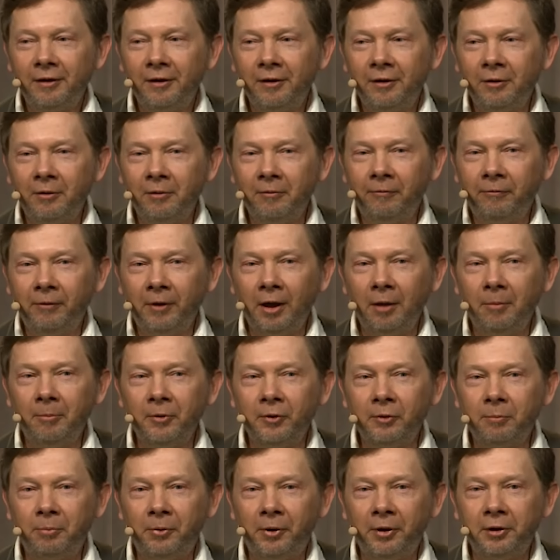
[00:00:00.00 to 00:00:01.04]
the
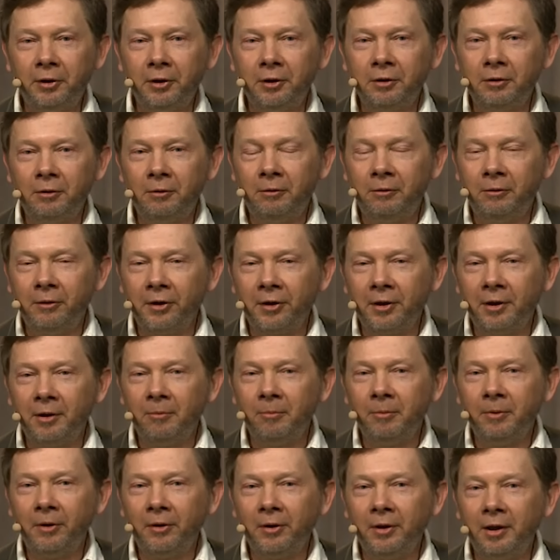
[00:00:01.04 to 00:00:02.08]
famous British author
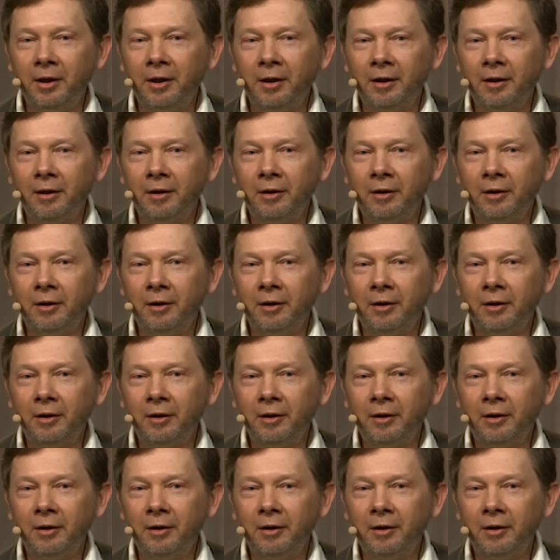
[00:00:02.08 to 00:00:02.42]
with the